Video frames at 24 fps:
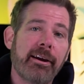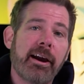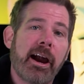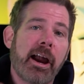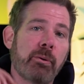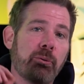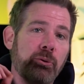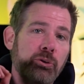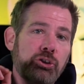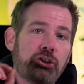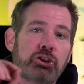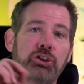I
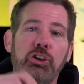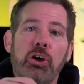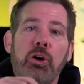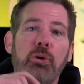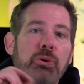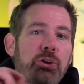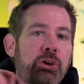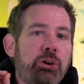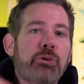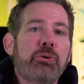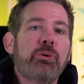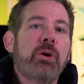will show
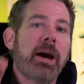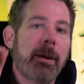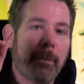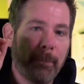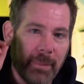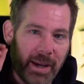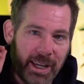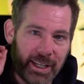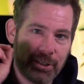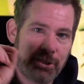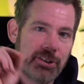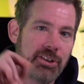you
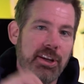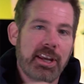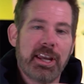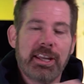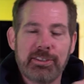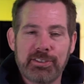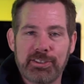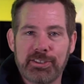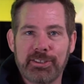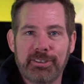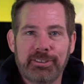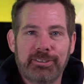my
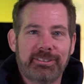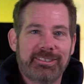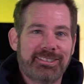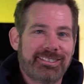tits.